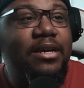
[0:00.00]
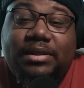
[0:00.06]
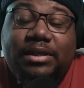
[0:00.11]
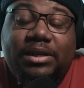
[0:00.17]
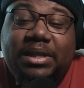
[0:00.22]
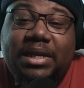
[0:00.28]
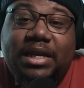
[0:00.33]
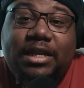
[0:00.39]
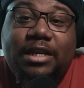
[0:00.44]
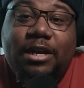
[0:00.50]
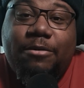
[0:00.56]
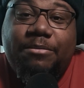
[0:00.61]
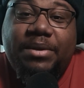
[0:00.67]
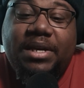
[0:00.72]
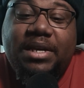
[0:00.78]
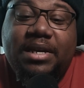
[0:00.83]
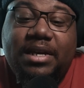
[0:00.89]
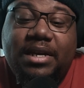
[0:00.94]
Till then, y'all
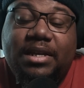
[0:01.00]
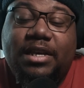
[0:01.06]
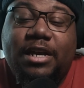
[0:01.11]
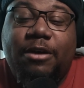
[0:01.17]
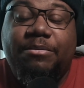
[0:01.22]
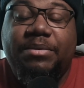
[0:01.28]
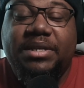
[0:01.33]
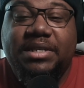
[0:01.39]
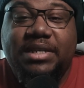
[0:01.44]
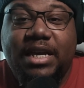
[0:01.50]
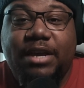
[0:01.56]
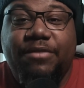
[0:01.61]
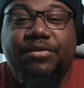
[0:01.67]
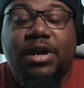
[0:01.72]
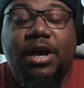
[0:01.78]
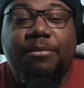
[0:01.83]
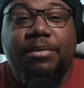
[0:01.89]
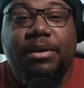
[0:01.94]
be good, y'all be
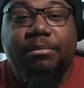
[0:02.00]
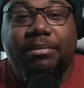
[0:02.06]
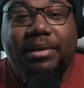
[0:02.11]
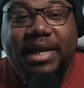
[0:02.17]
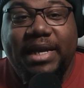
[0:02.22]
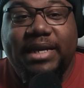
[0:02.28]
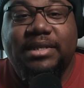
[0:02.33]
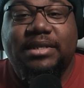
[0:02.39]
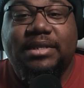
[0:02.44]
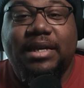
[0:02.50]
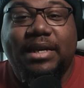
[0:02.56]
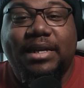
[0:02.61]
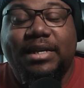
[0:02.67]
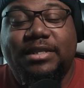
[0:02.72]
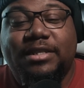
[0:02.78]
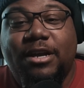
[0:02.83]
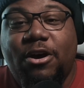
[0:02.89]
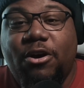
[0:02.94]
safe, y'all be blessed, and
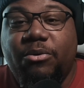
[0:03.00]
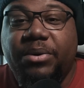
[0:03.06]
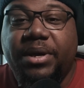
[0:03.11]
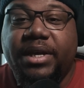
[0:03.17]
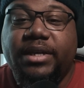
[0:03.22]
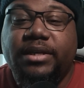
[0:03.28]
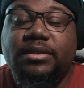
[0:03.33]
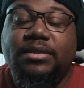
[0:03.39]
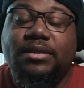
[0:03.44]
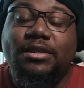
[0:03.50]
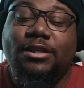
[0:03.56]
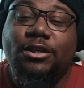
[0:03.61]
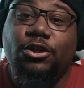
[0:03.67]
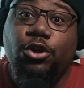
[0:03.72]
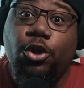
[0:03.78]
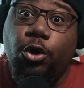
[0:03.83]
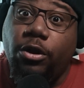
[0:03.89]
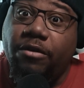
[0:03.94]
as always,
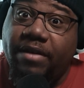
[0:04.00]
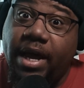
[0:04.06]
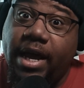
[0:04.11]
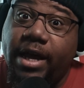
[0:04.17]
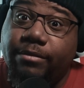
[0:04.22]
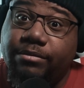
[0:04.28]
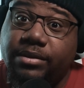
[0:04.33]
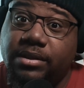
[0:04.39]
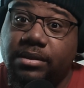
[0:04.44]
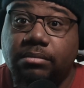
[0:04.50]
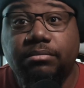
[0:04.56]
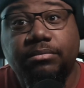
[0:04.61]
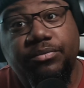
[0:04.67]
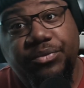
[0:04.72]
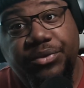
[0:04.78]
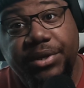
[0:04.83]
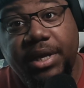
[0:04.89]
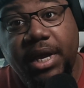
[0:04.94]
you know the vibes.
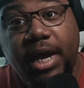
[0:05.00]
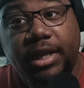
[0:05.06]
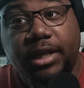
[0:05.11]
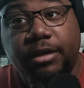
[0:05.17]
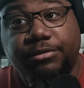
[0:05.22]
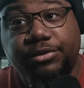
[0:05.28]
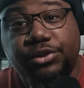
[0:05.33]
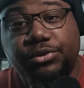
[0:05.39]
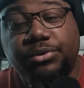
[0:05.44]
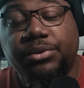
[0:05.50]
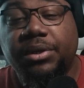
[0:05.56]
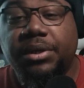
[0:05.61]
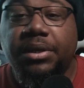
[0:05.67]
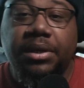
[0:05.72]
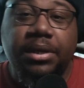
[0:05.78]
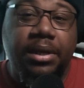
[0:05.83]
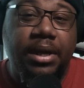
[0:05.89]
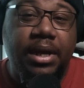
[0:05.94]
God loves you,
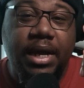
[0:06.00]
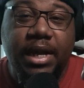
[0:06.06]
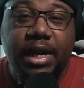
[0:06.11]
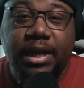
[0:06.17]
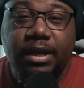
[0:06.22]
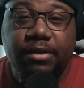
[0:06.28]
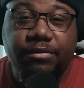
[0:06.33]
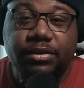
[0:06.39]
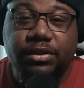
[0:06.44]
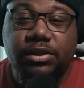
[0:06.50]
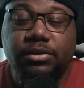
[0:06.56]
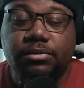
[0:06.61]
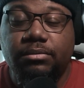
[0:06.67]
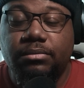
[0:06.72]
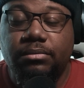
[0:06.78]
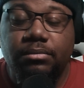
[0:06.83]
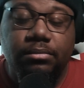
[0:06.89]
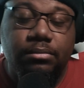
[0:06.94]
and I love you too.